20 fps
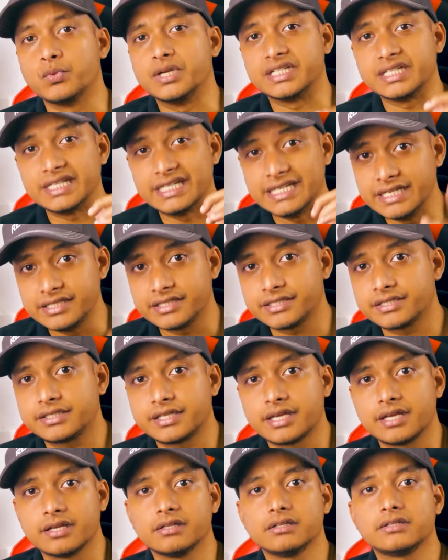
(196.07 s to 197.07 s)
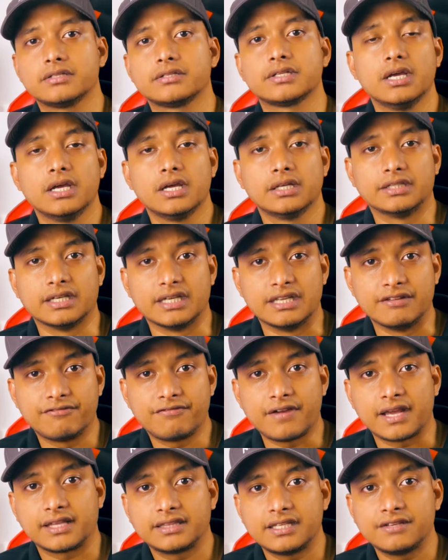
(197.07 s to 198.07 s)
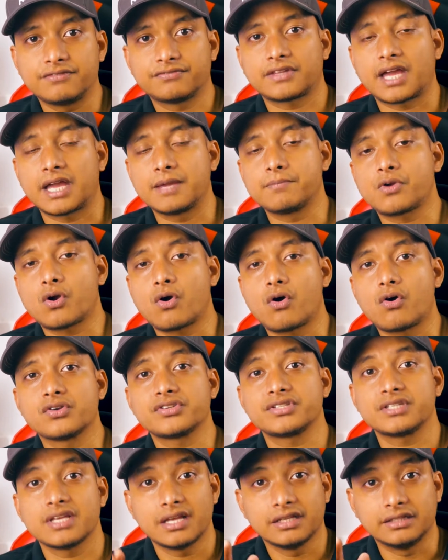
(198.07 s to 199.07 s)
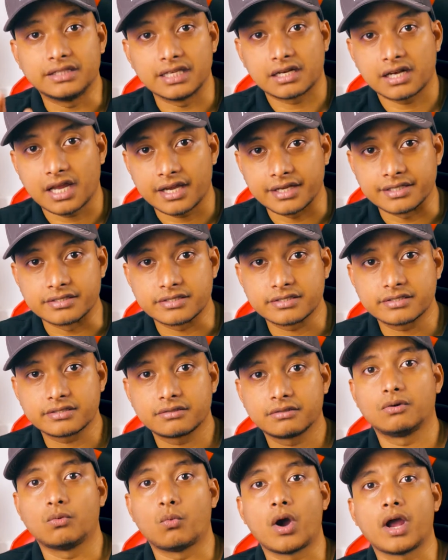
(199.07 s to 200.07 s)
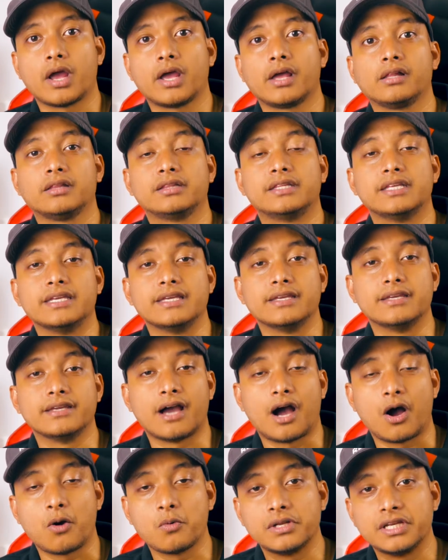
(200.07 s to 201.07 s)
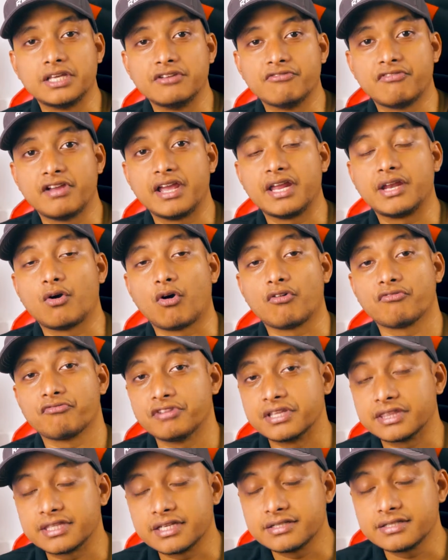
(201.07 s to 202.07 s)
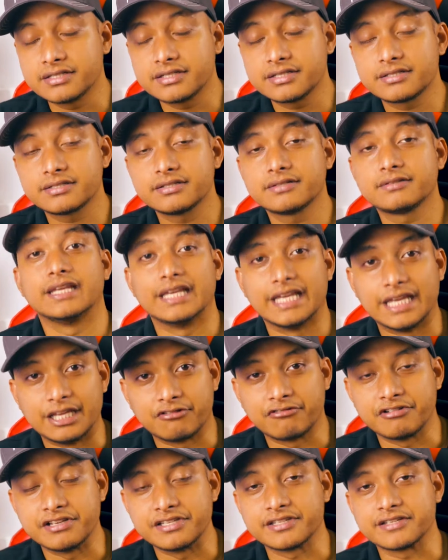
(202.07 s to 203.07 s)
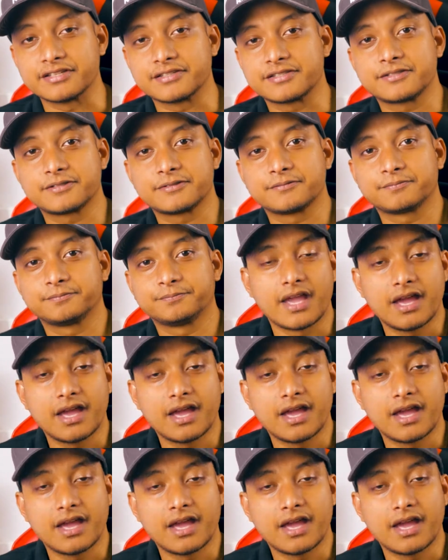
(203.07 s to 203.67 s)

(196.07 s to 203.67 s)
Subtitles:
with each sales, the effective time cost declines while the hourly rate of returns increases.